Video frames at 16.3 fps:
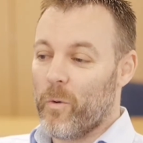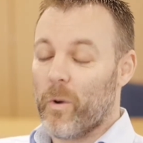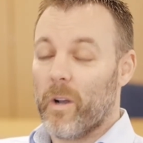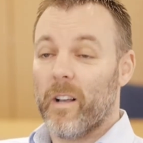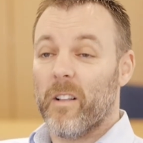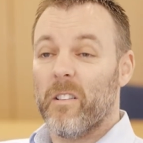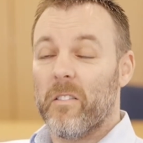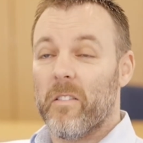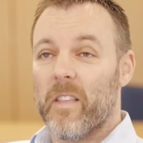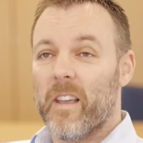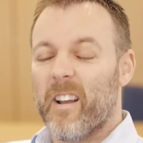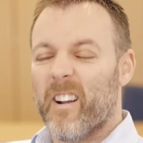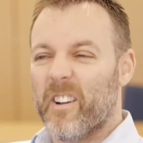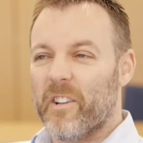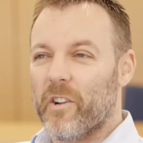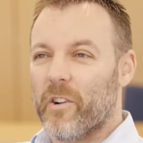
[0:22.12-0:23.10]
Well,
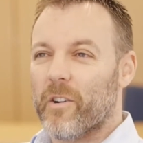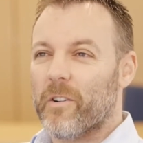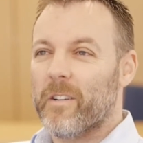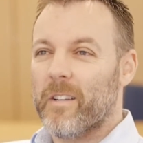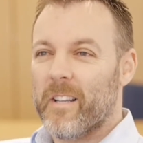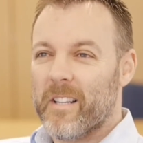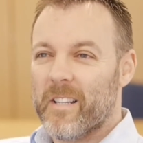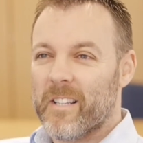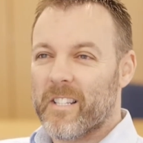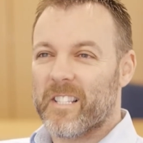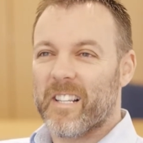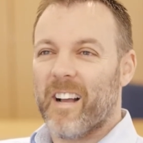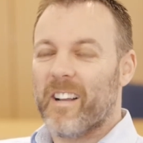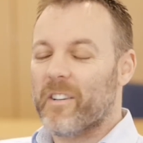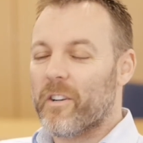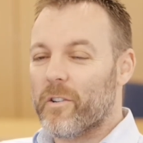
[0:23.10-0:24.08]
they are your
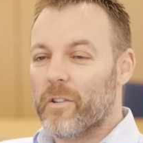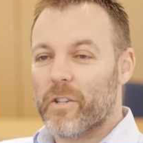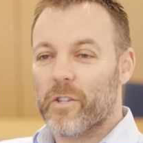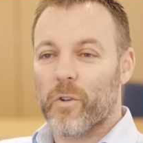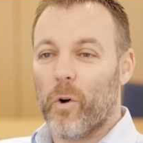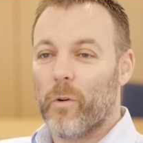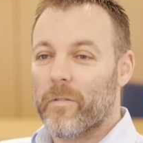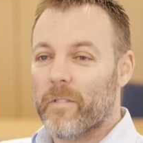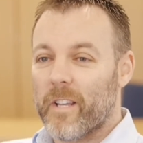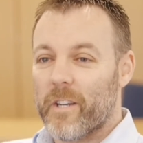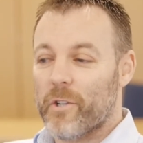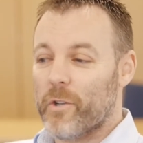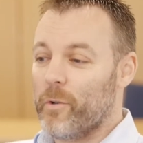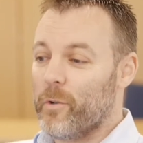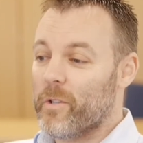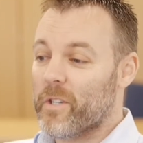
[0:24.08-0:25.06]
standard soft
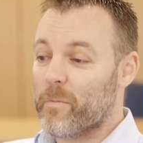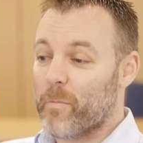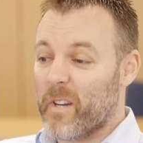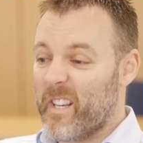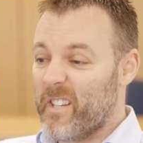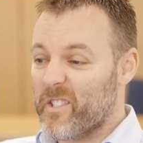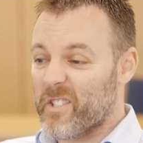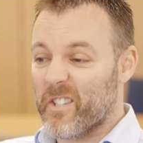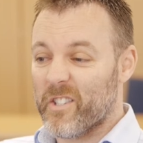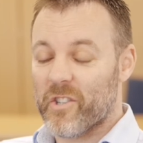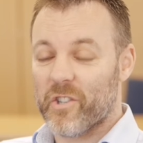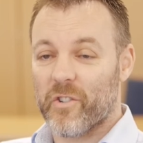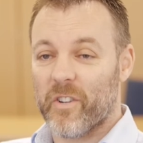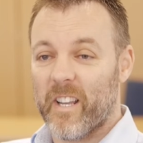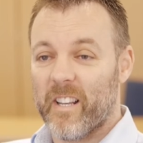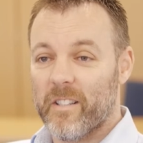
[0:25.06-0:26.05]
tissue sprains and
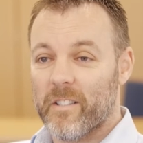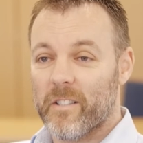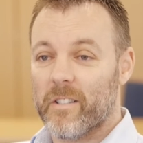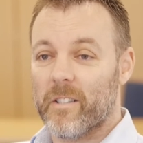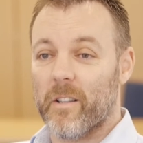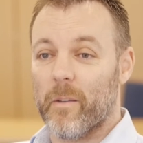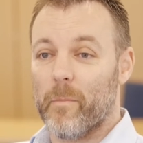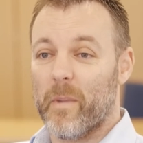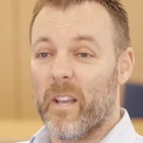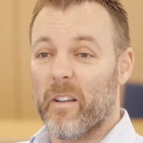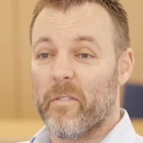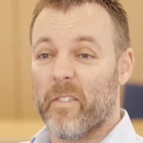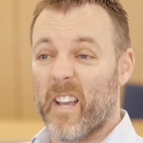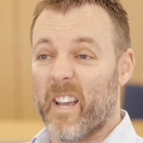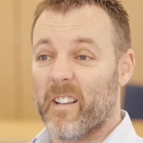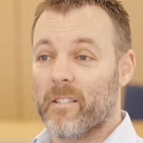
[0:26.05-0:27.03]
strains that may
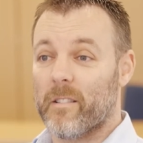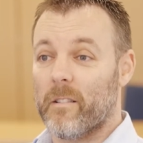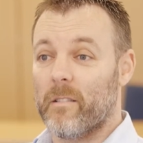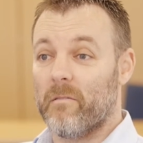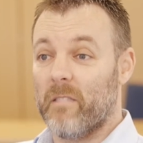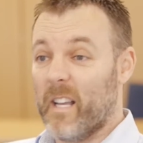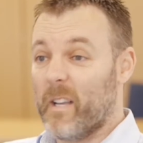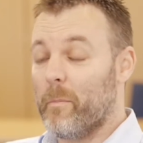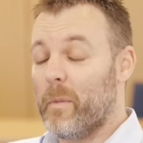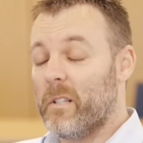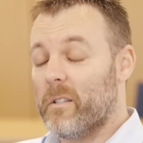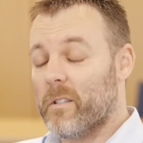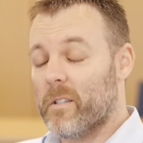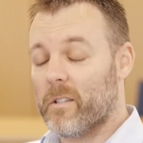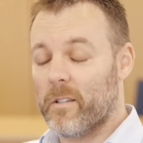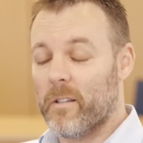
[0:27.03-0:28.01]
affect
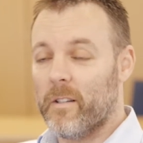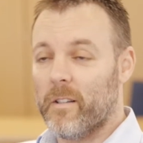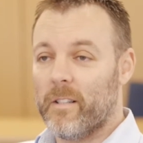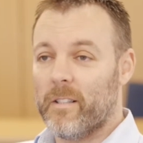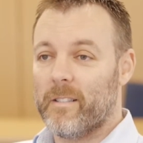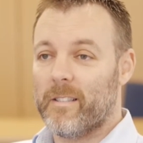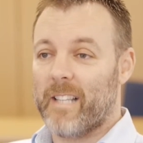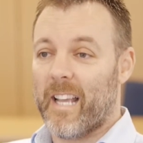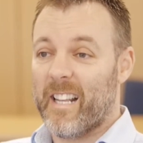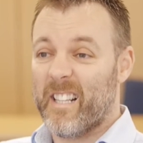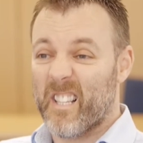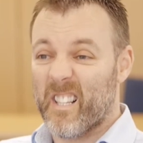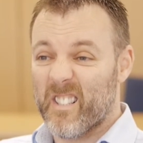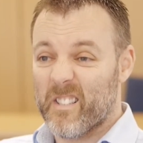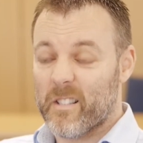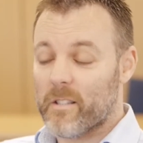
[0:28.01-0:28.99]
ligaments,
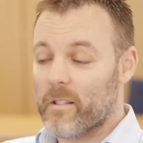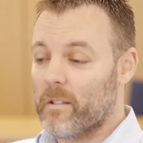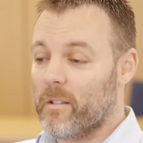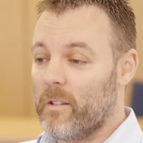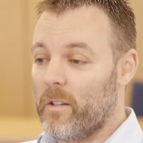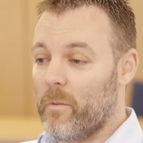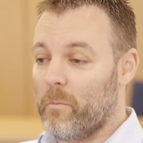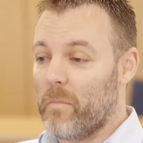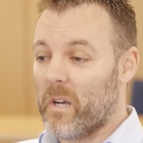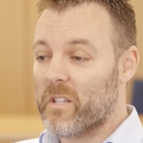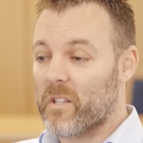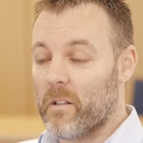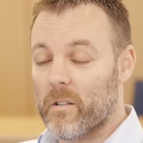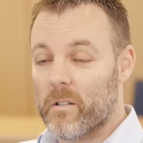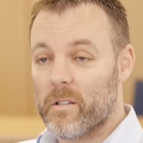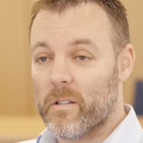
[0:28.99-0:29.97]
tendons,
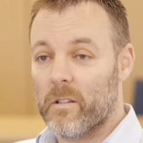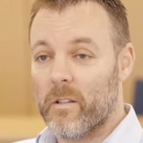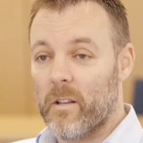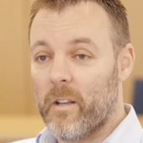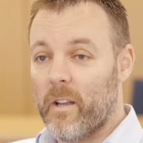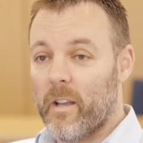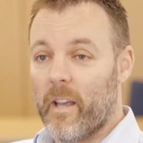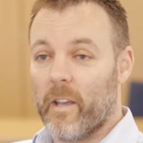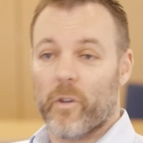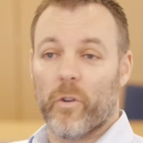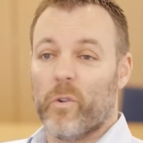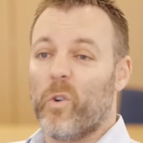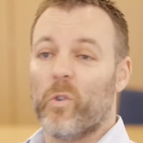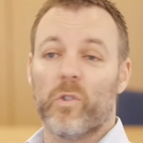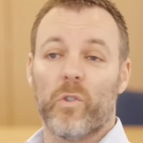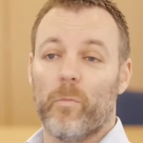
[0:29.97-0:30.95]
muscles. It
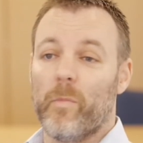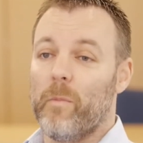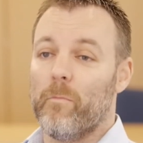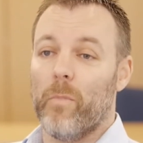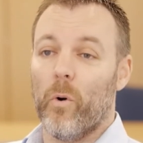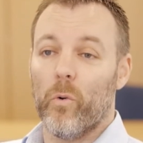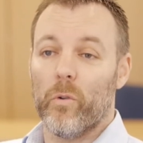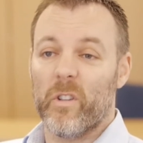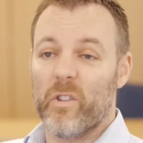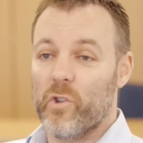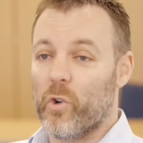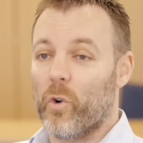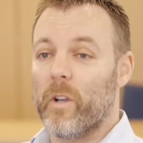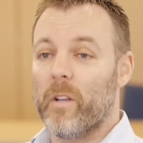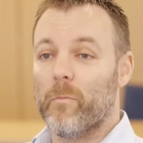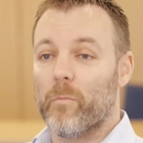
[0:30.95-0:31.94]
could also be bone and
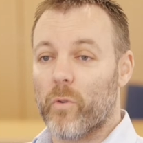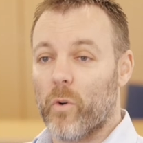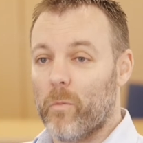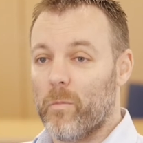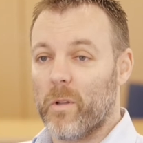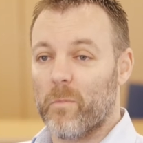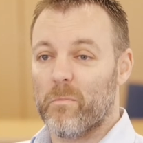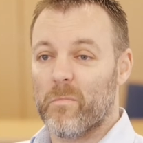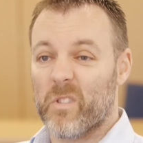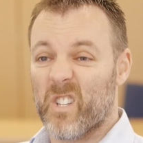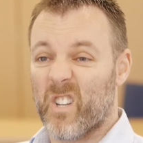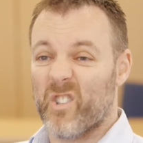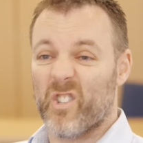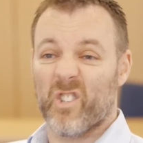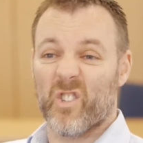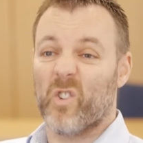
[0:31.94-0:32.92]
joint problems
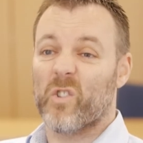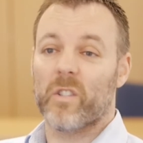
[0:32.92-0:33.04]
such as